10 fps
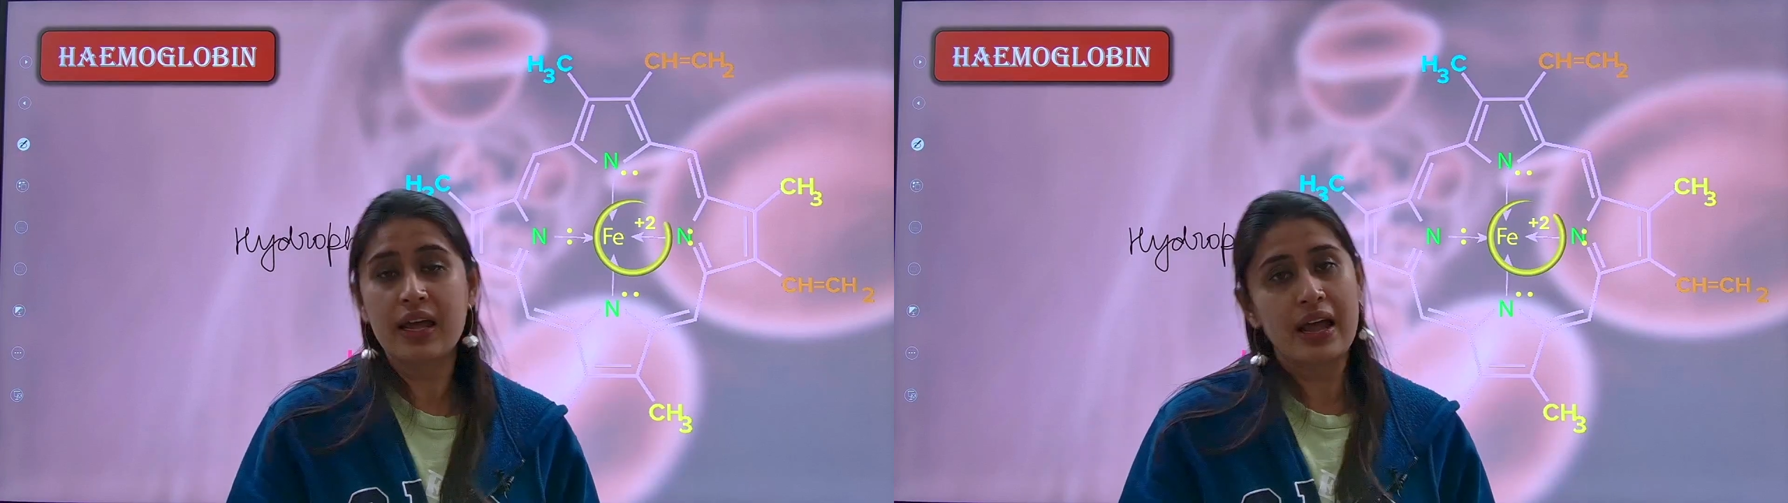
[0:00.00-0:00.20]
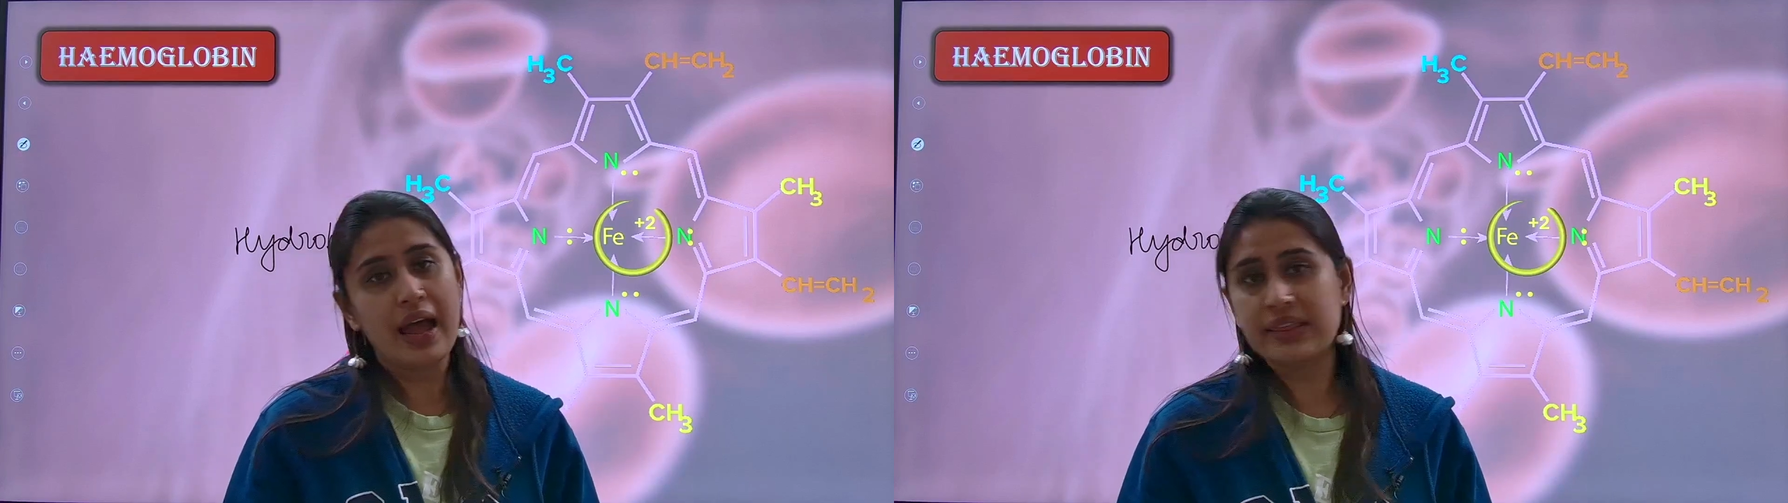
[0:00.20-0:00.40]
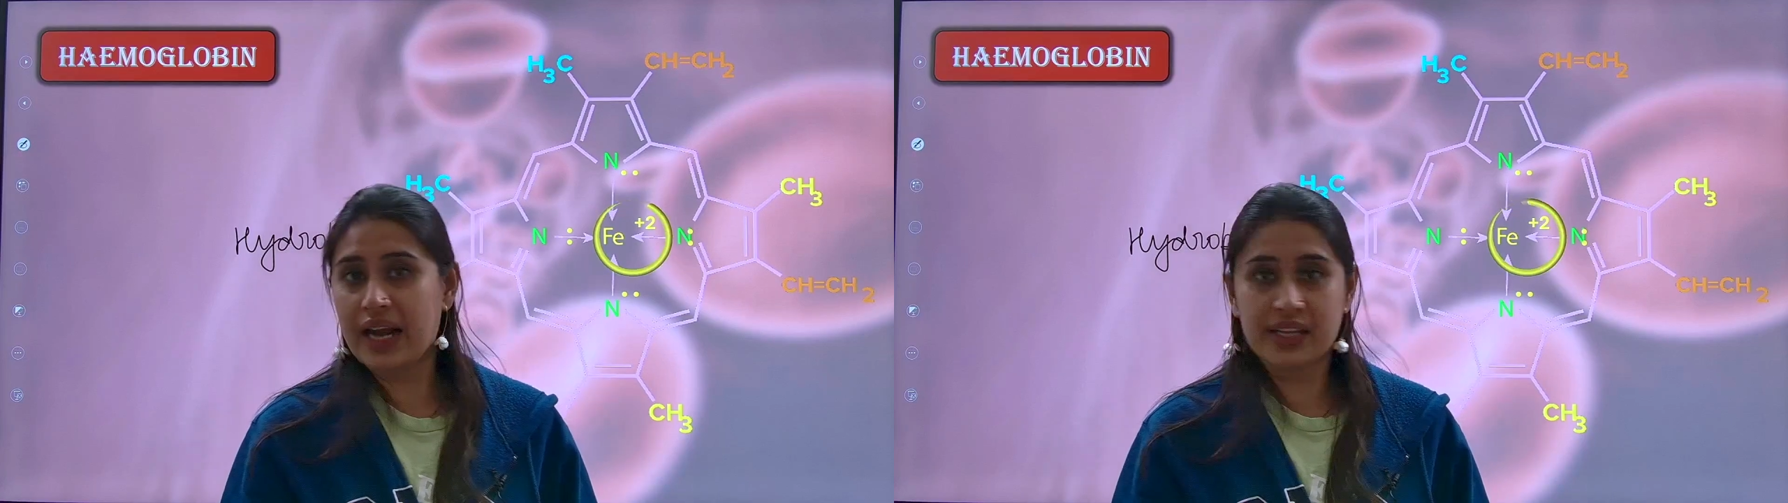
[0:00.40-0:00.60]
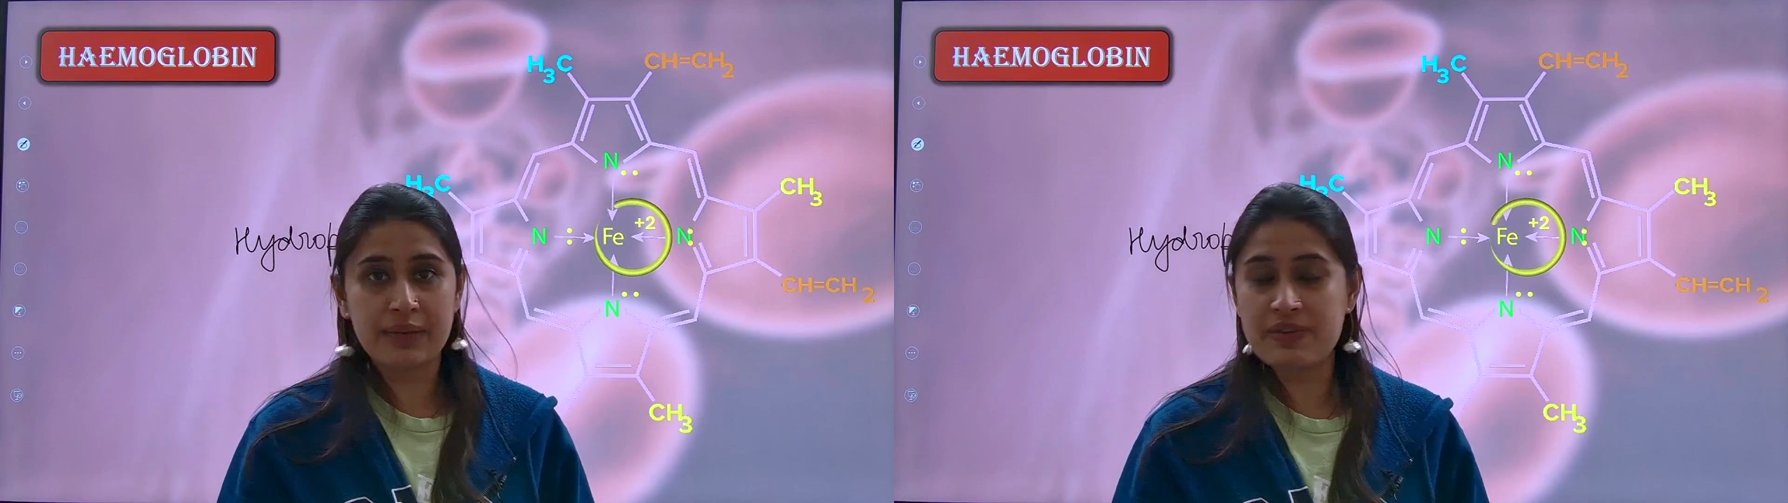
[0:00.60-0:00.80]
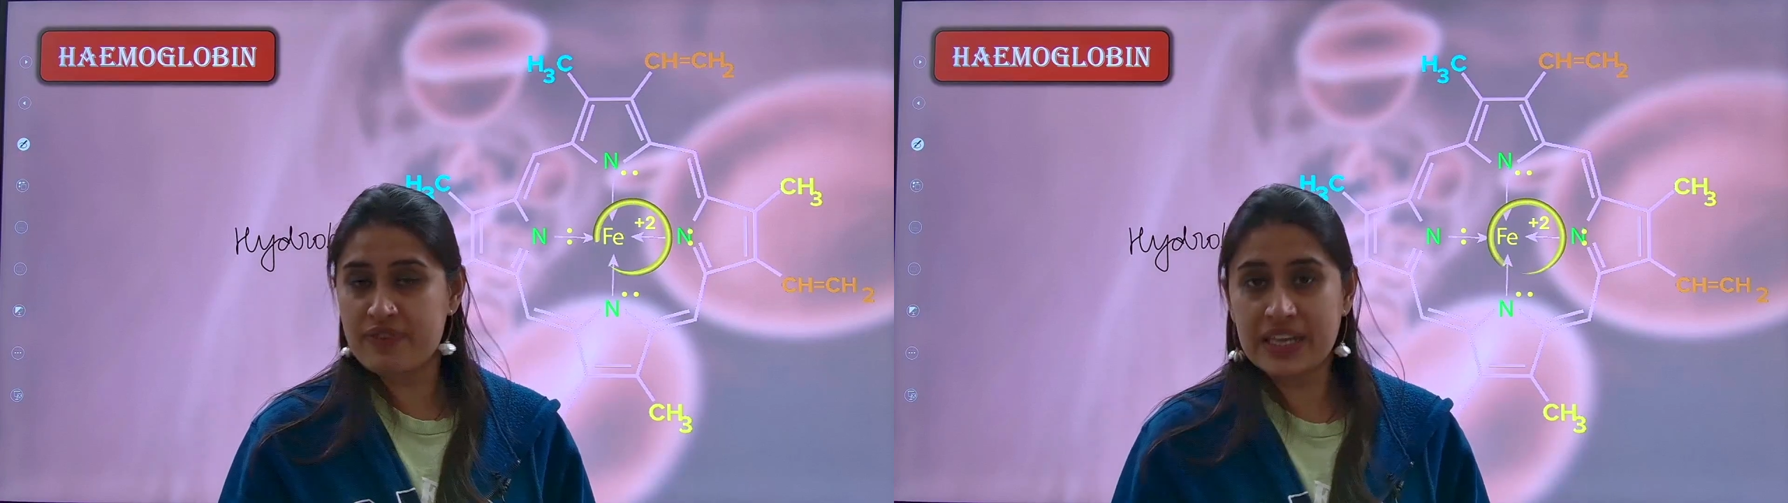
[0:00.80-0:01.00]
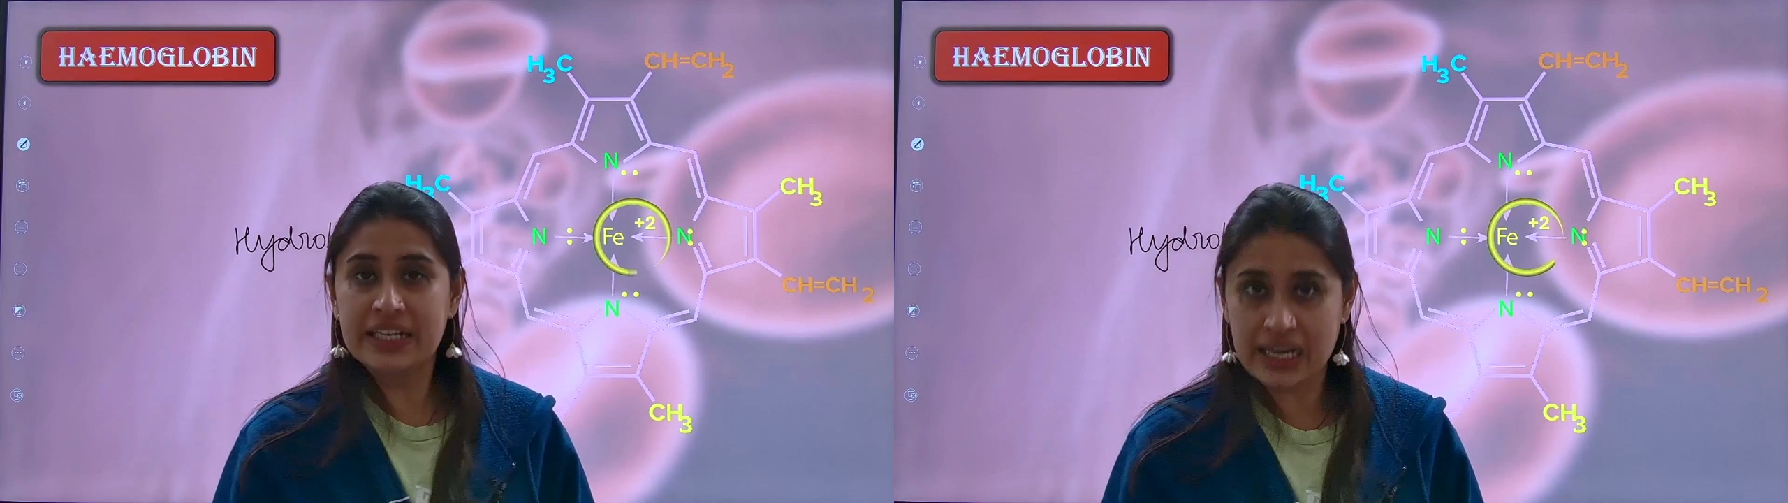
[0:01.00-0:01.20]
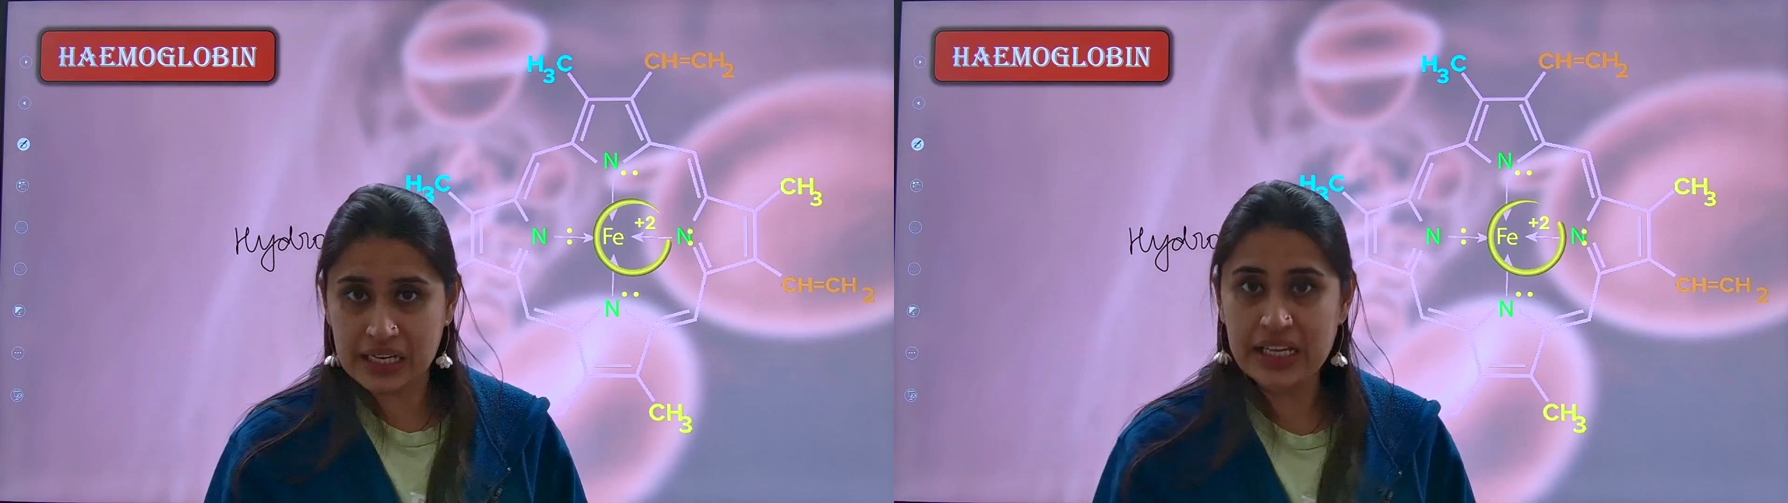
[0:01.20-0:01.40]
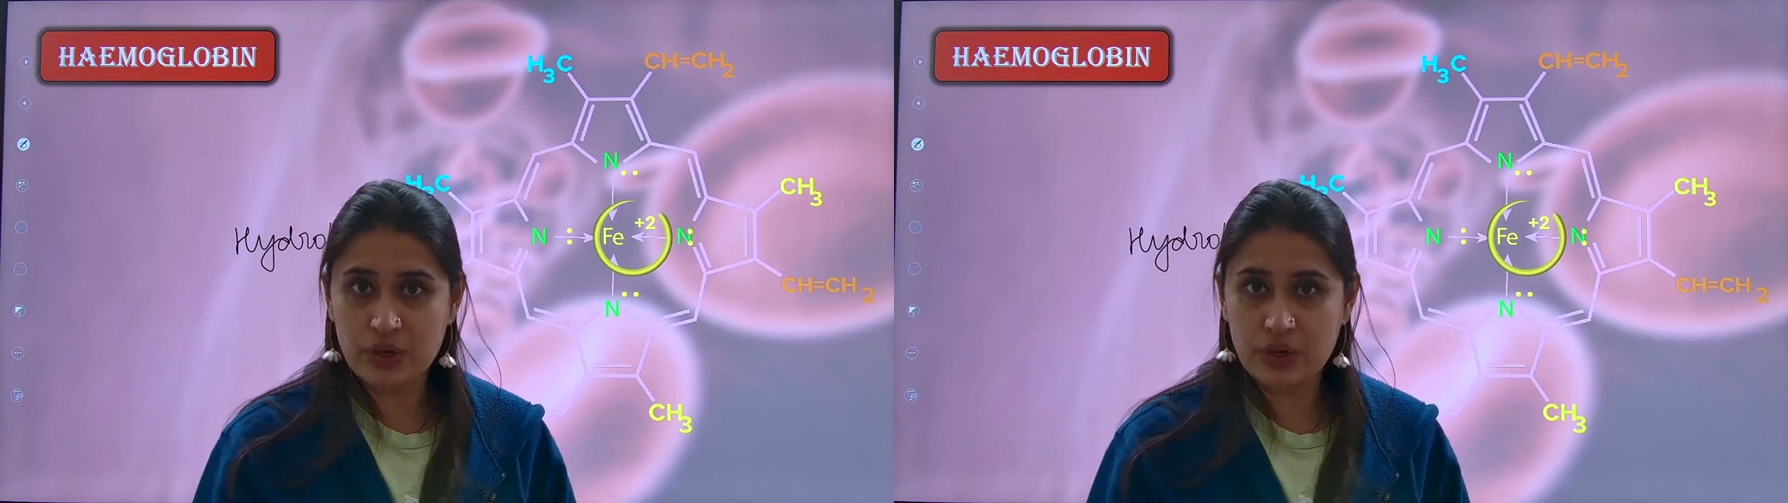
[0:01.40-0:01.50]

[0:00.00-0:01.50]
and that can be very deadly